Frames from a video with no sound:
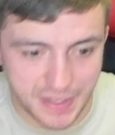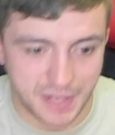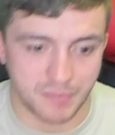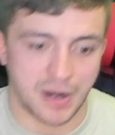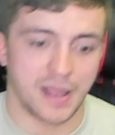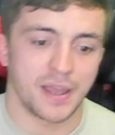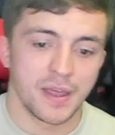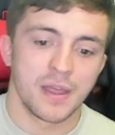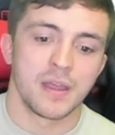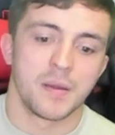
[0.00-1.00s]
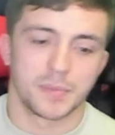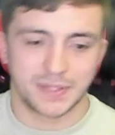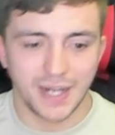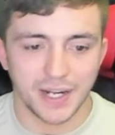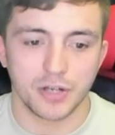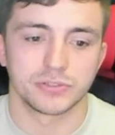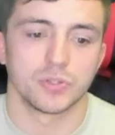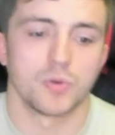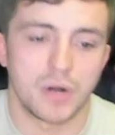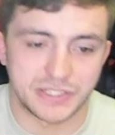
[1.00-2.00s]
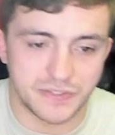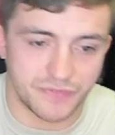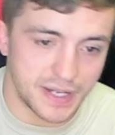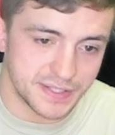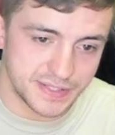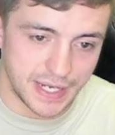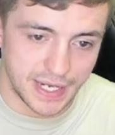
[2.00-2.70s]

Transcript: him, right? But then I go through and watch his fights because I got to